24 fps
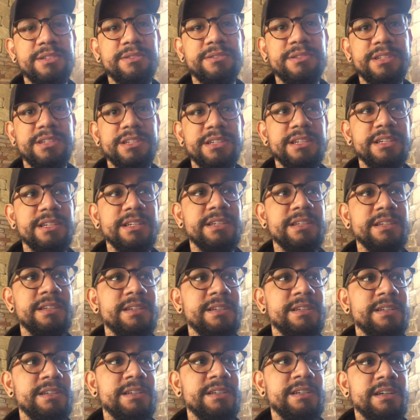You see
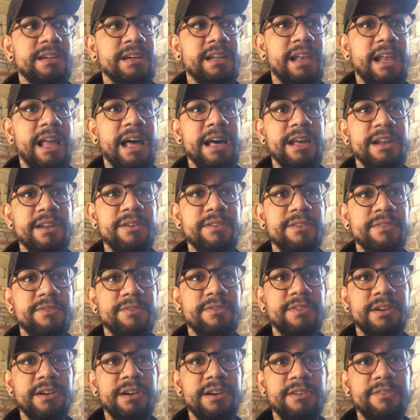a lot
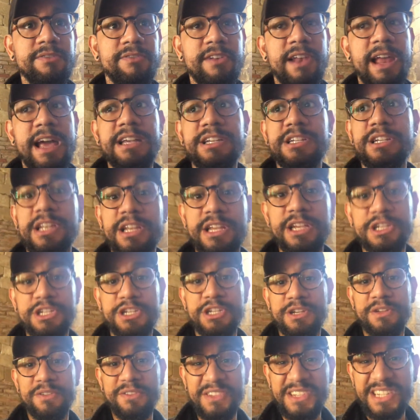of
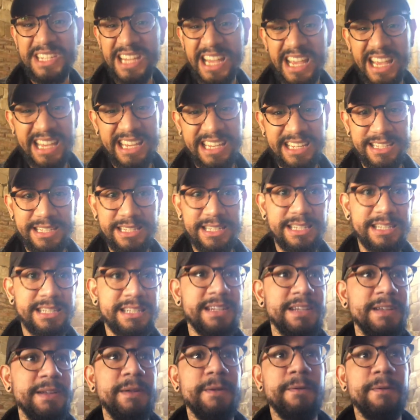flagellation of saints.